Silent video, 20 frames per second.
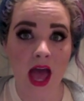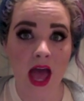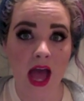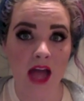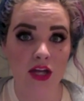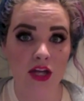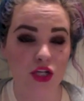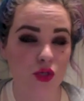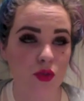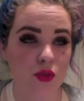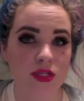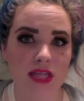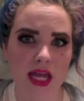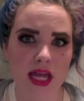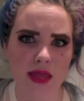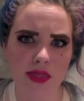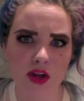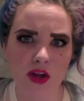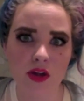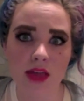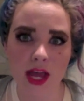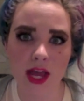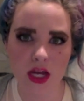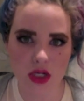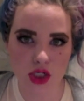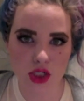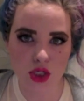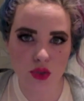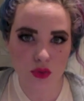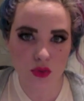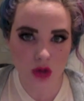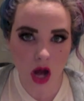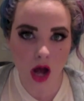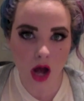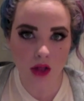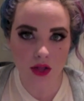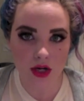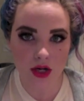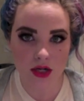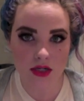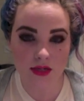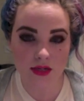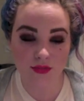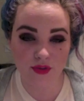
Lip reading: and she was like, they're like $2